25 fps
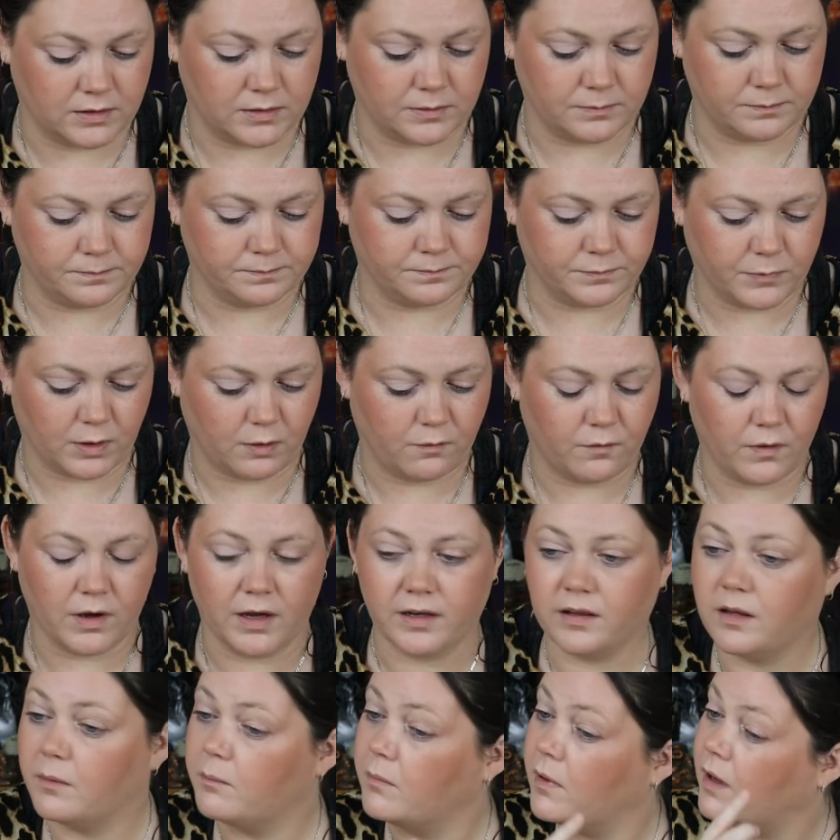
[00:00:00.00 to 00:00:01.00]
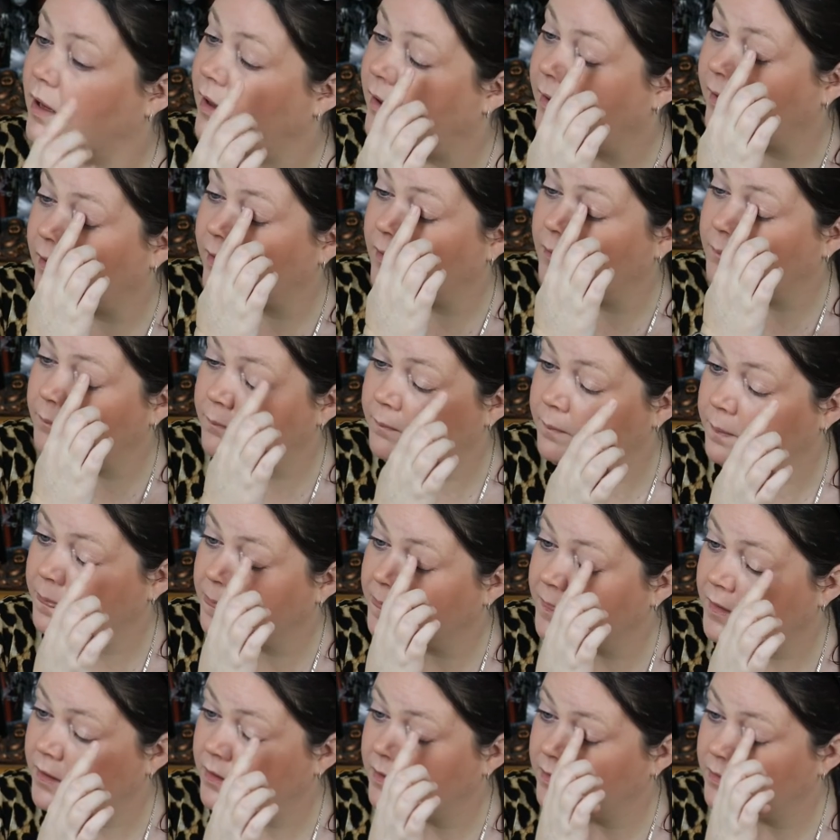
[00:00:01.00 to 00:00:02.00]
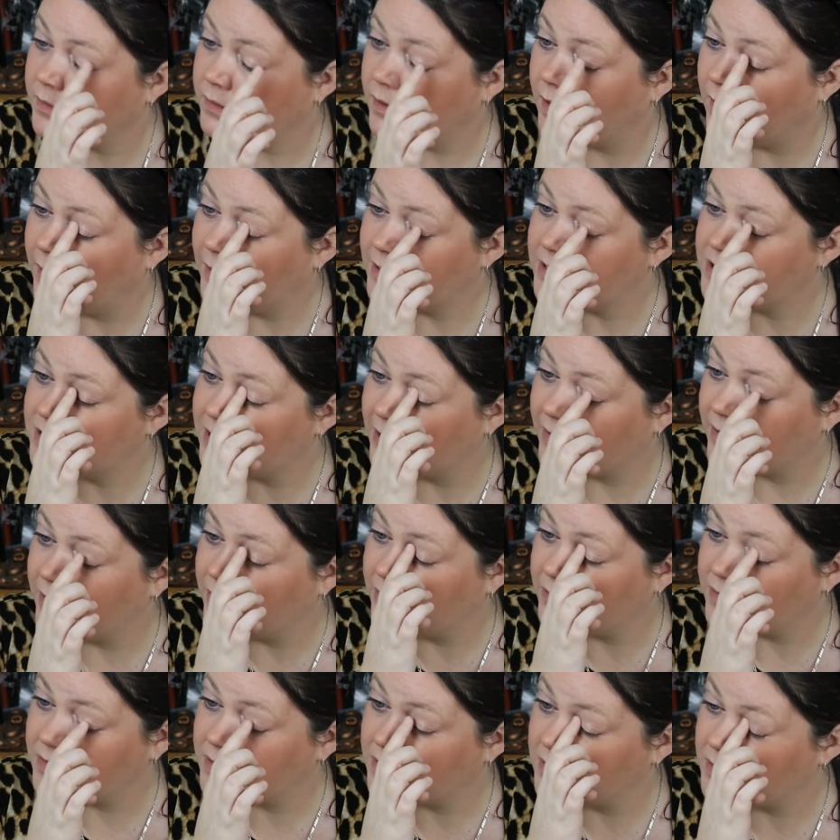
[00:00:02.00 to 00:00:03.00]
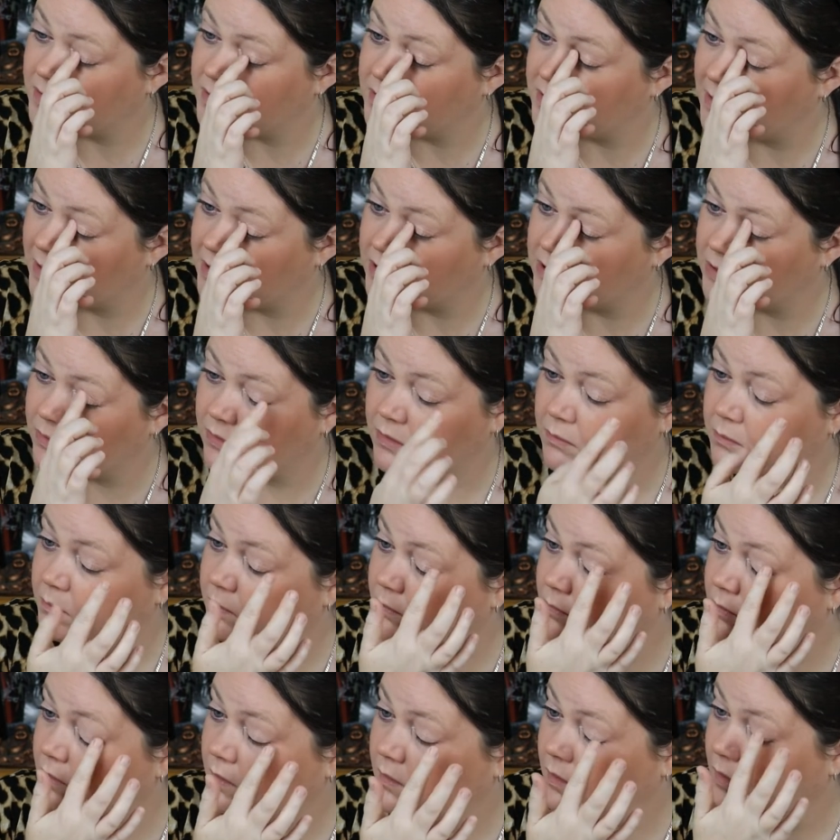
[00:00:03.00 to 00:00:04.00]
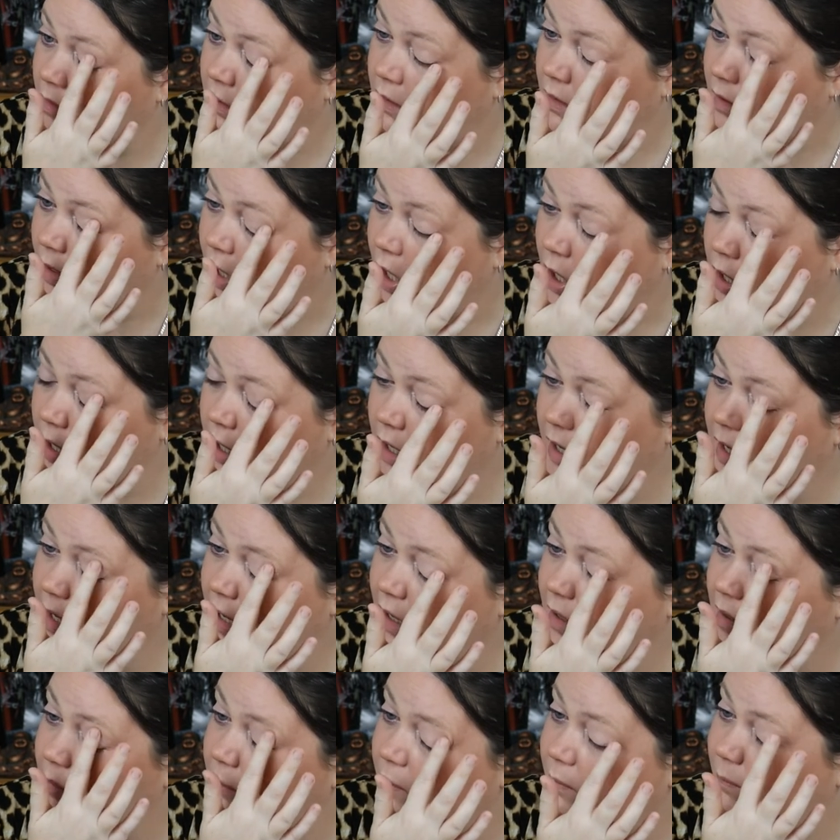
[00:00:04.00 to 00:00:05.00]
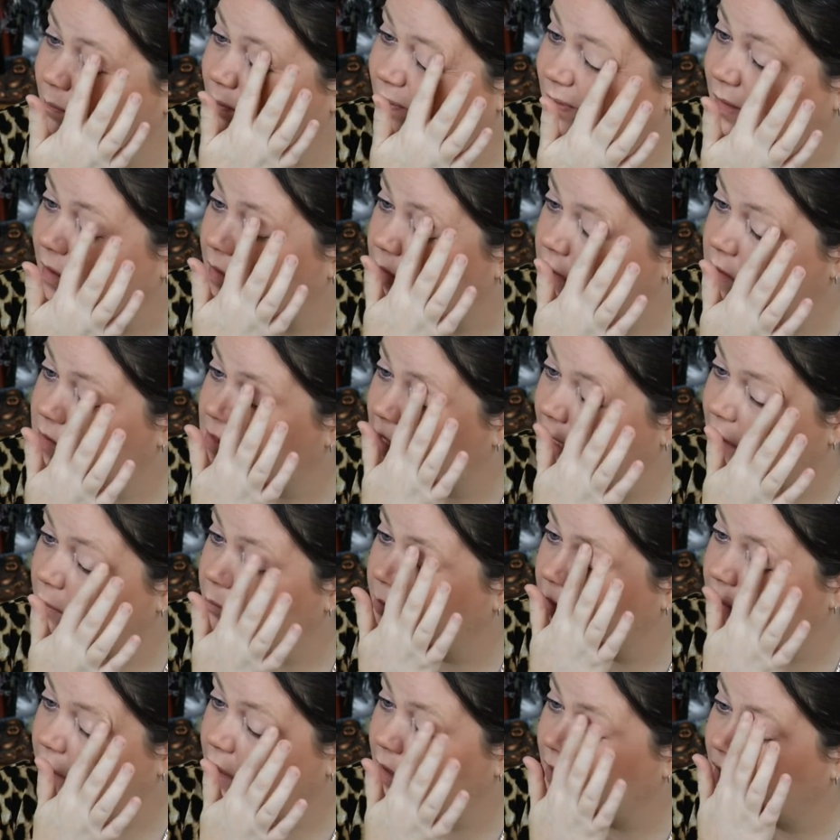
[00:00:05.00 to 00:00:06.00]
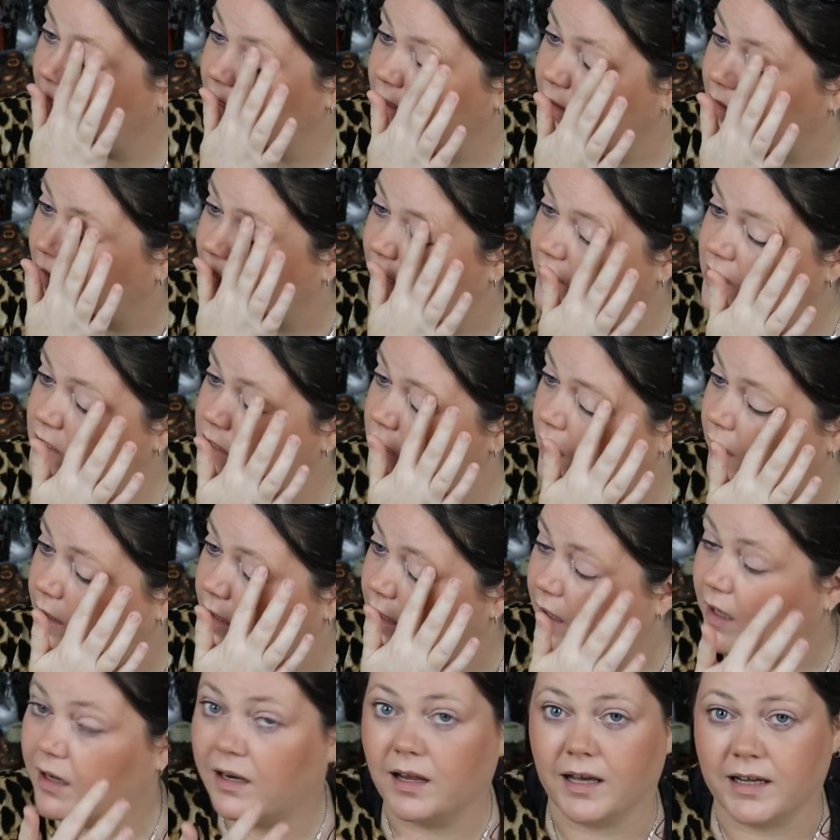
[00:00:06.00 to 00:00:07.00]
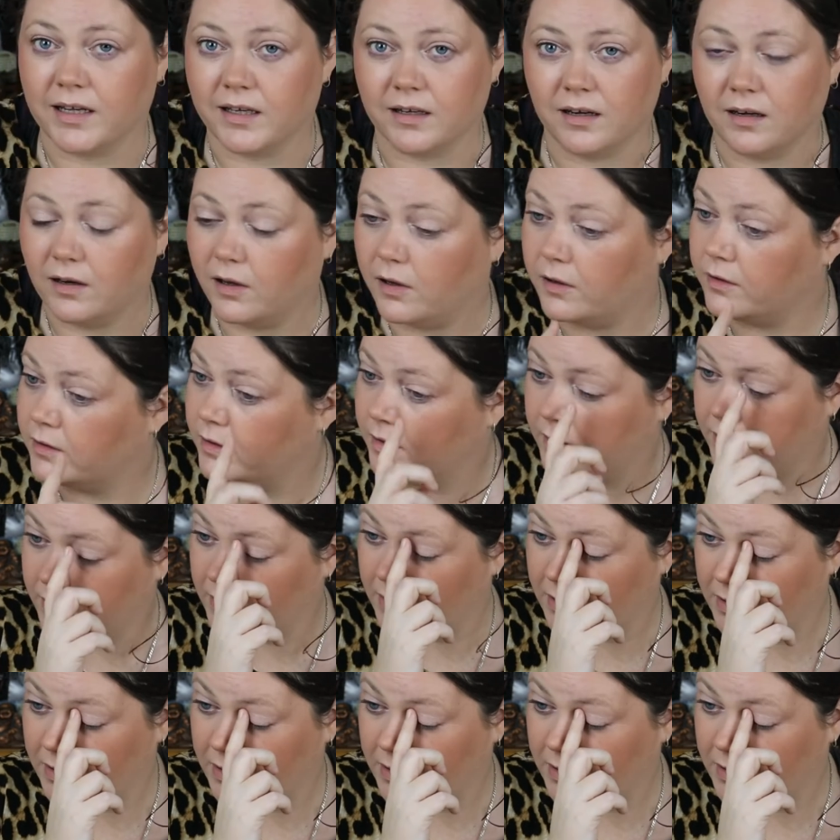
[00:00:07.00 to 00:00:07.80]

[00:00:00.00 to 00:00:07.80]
I find that my eyeshadows stick to it longer, stay better. I don't know, I just like it. I like it a lot.